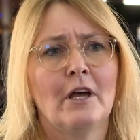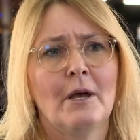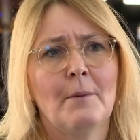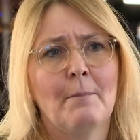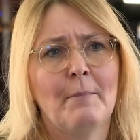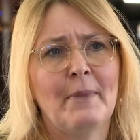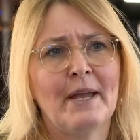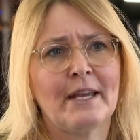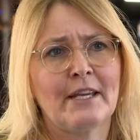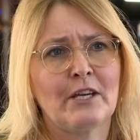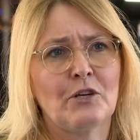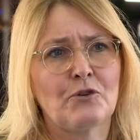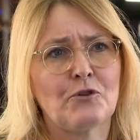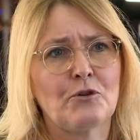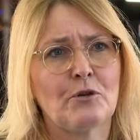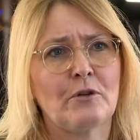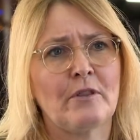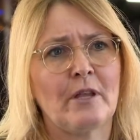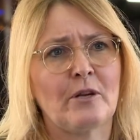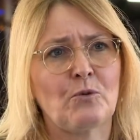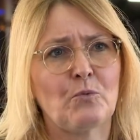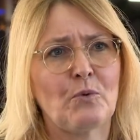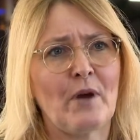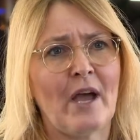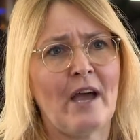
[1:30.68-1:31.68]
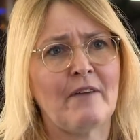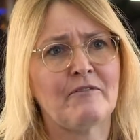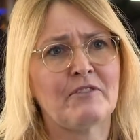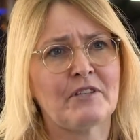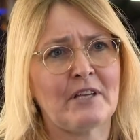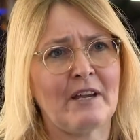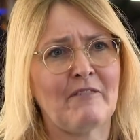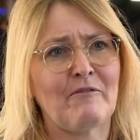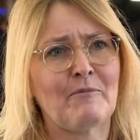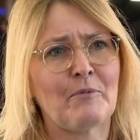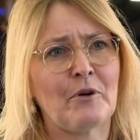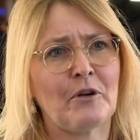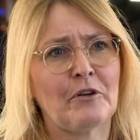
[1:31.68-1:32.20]
making sure that we have
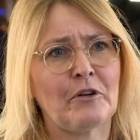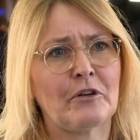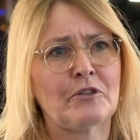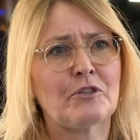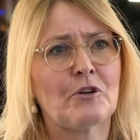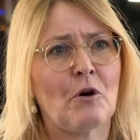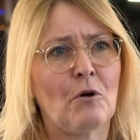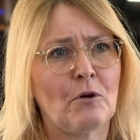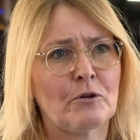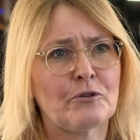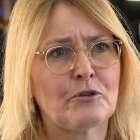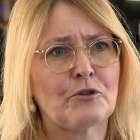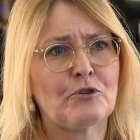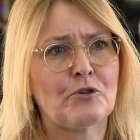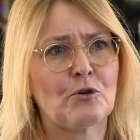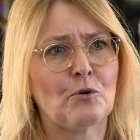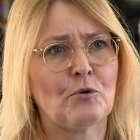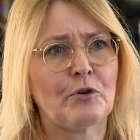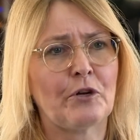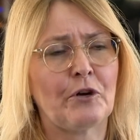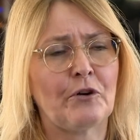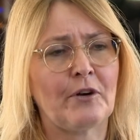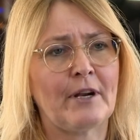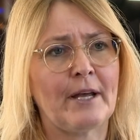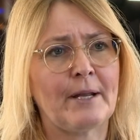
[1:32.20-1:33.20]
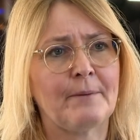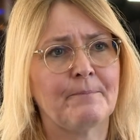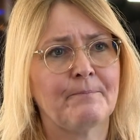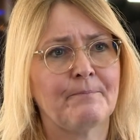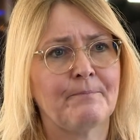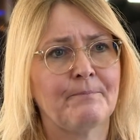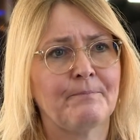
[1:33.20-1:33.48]
safe products also sold online.